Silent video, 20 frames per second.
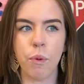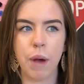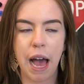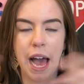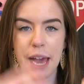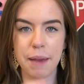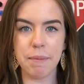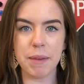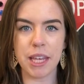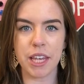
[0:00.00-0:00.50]

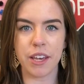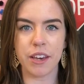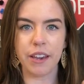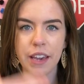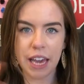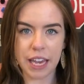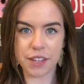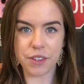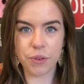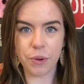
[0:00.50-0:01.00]
I'm here
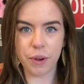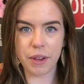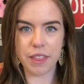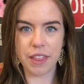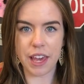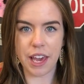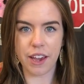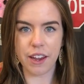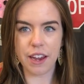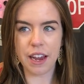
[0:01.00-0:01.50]
and you're
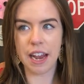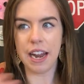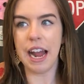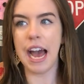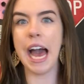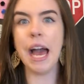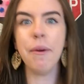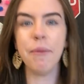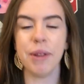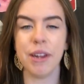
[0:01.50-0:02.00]
there and
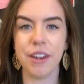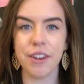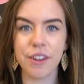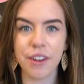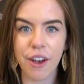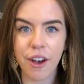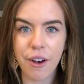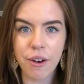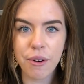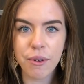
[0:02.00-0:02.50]
I want to
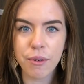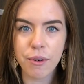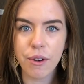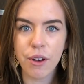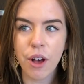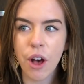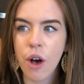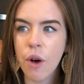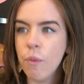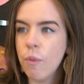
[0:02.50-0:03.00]
know
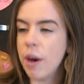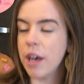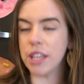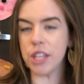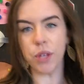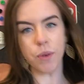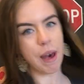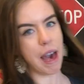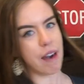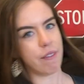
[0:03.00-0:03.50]
what
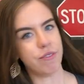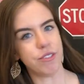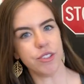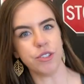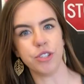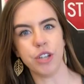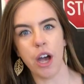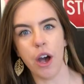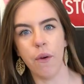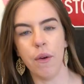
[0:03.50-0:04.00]
you have to
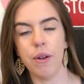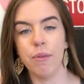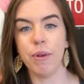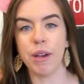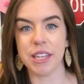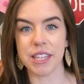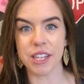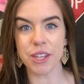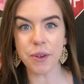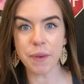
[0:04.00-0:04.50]
show and what
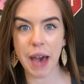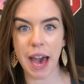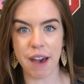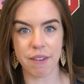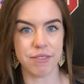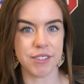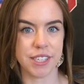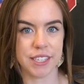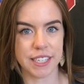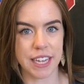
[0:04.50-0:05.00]
you
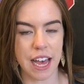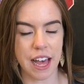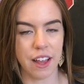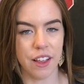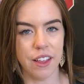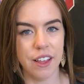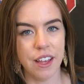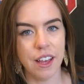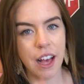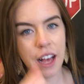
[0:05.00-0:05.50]
have to tell.
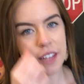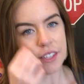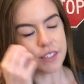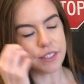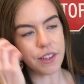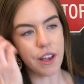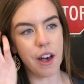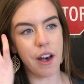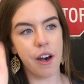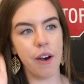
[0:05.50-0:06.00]

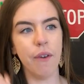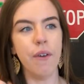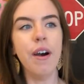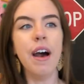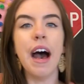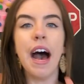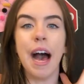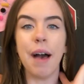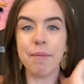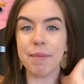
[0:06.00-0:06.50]
So
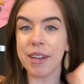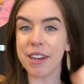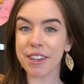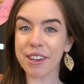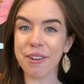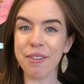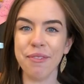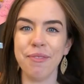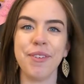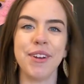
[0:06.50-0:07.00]
I'm going to
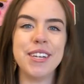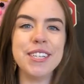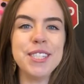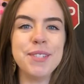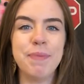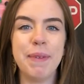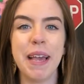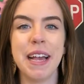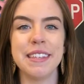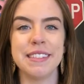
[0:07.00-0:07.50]
go
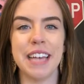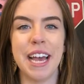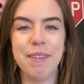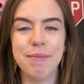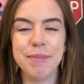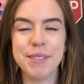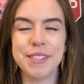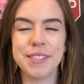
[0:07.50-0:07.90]
first because I'm